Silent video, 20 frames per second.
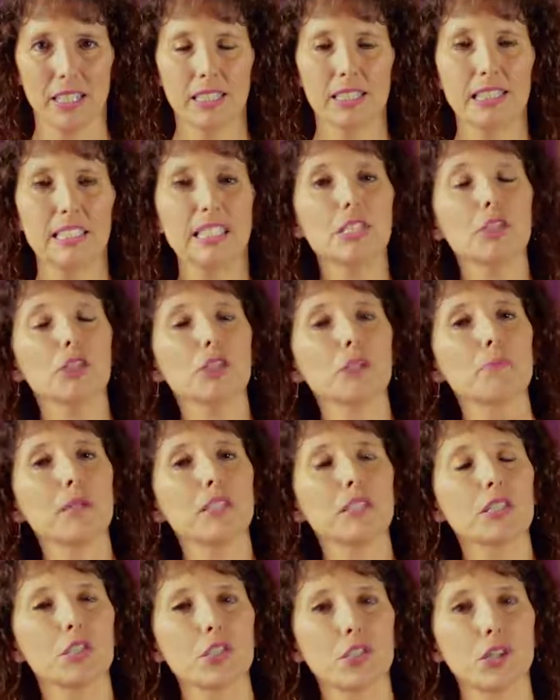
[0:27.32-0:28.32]
Let's talk
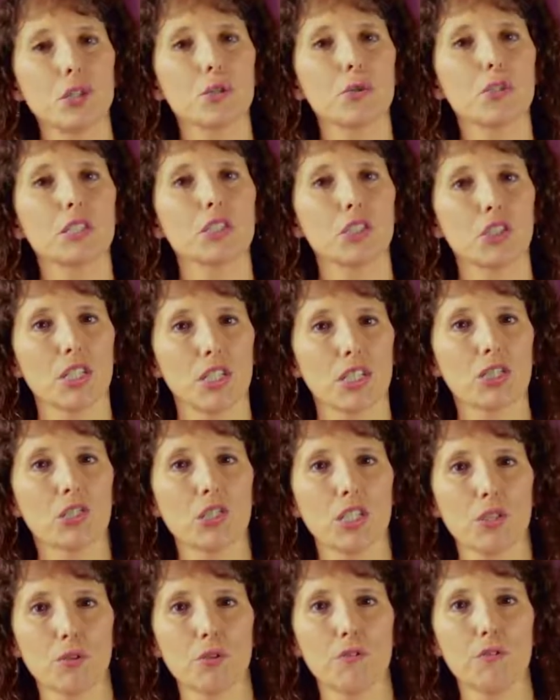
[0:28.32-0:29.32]
about the shoulder just
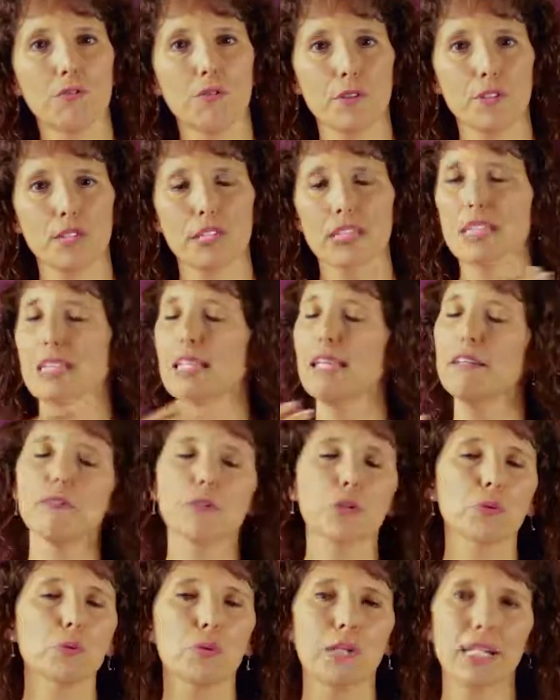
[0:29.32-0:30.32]
general first.
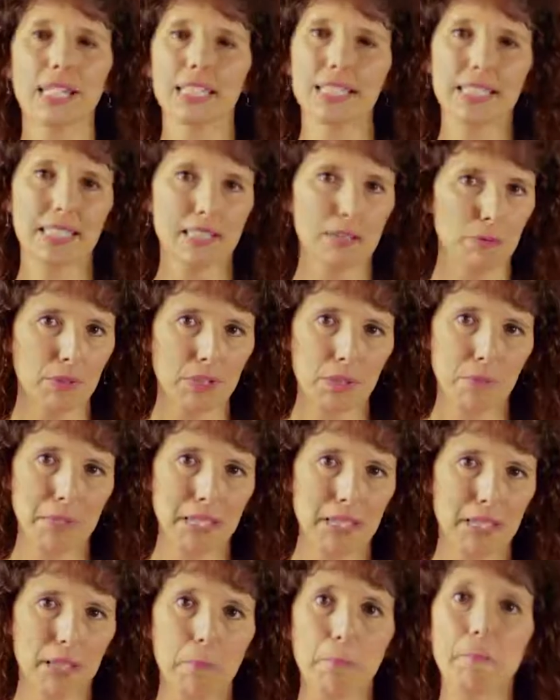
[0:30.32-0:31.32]
Left or right, doesn't really
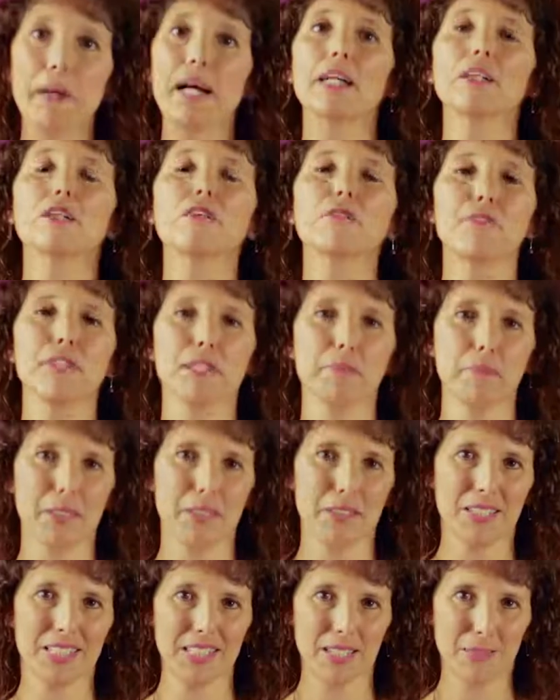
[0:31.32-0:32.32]
matter. Male or
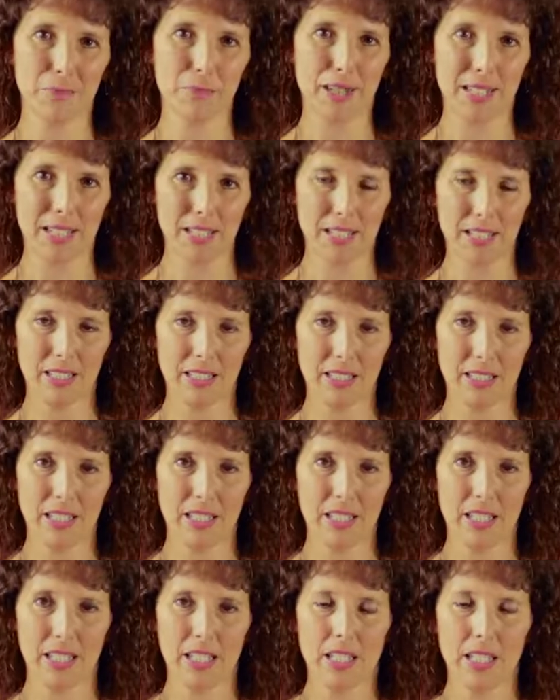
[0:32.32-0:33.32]
female, doesn't matter.
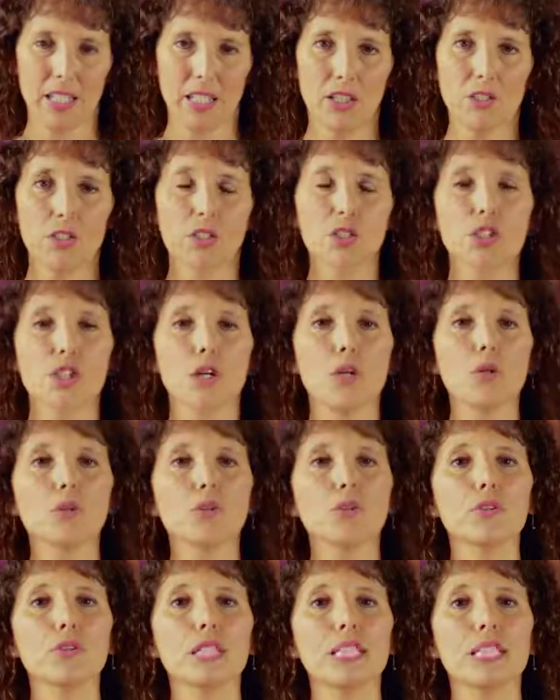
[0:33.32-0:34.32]
The
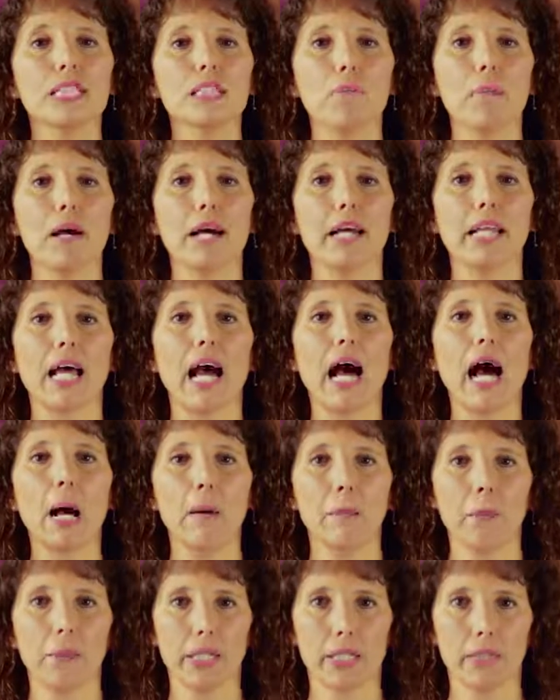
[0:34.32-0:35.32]
shoulder is about
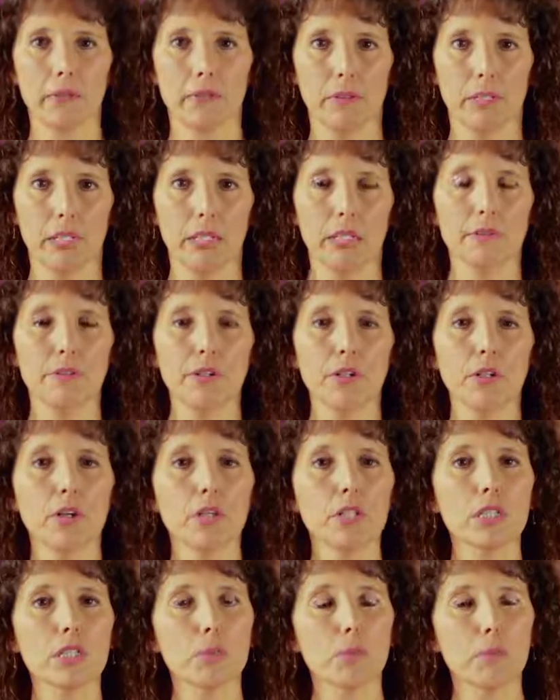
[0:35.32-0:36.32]
armoring. If you
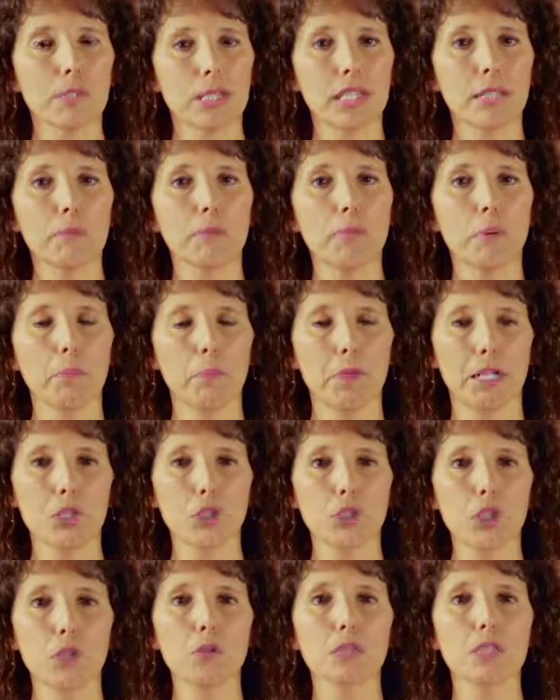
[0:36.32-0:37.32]
notice, when I put my
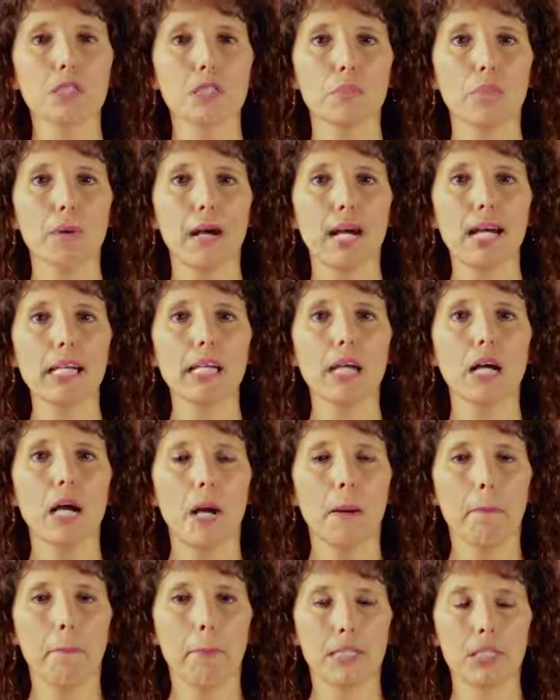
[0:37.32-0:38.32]
shoulders back,
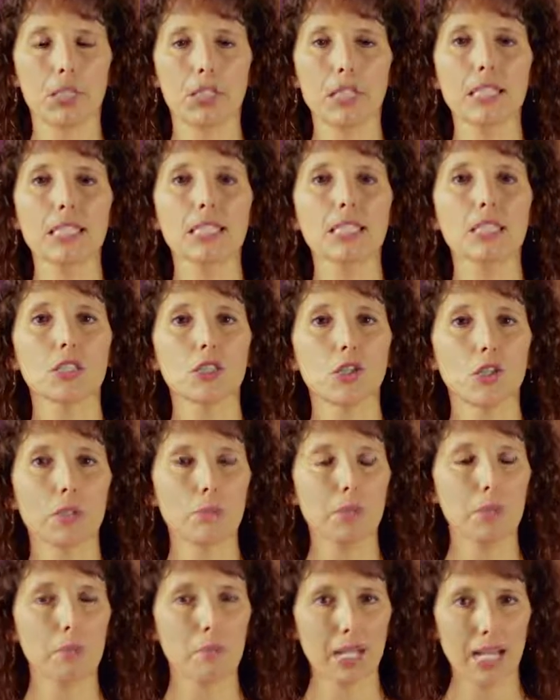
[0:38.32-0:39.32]
my chest is
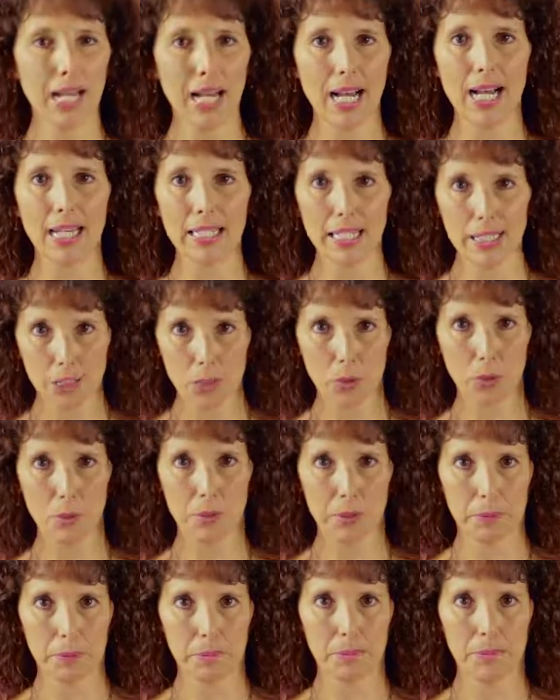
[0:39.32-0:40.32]
open, my heart is
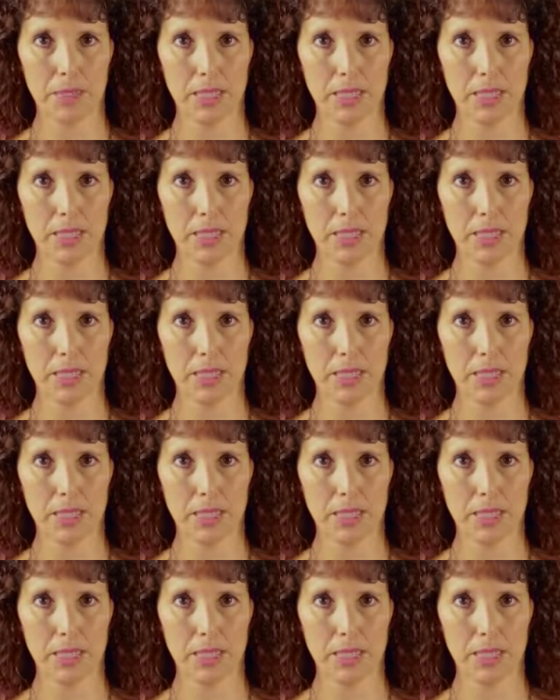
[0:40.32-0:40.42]
open.